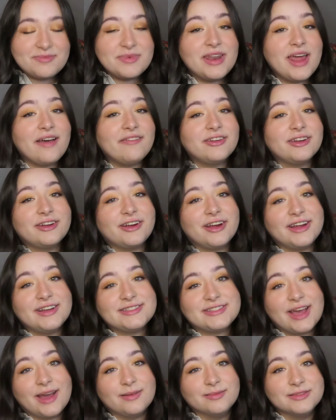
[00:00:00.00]
been having a great
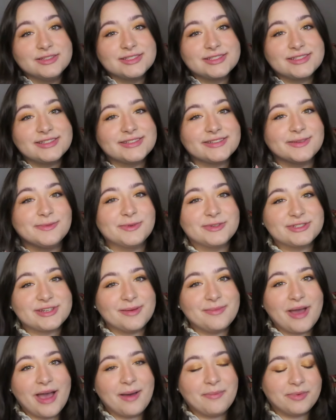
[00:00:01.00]
time this season, which
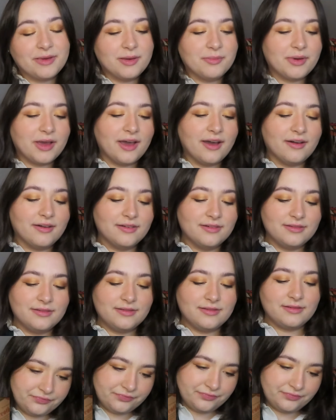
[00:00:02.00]
I'm happy about.